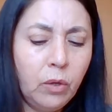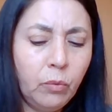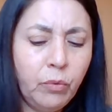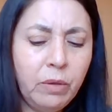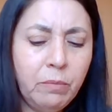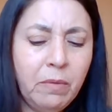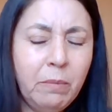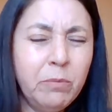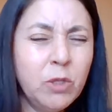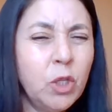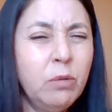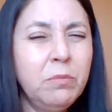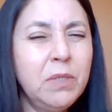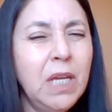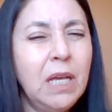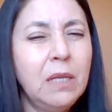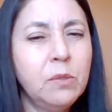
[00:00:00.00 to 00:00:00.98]
remember,
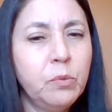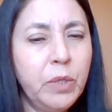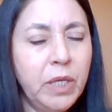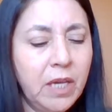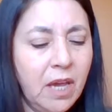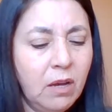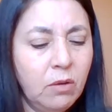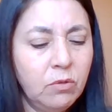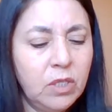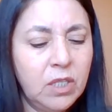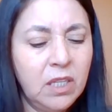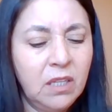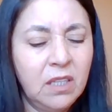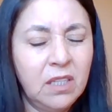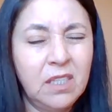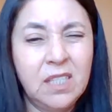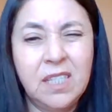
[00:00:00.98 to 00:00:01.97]
sometimes we count
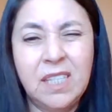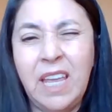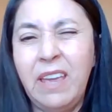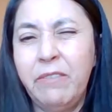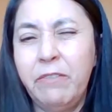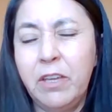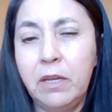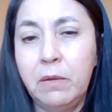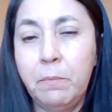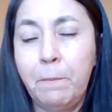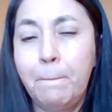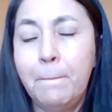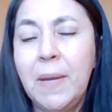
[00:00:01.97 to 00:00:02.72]
till 7,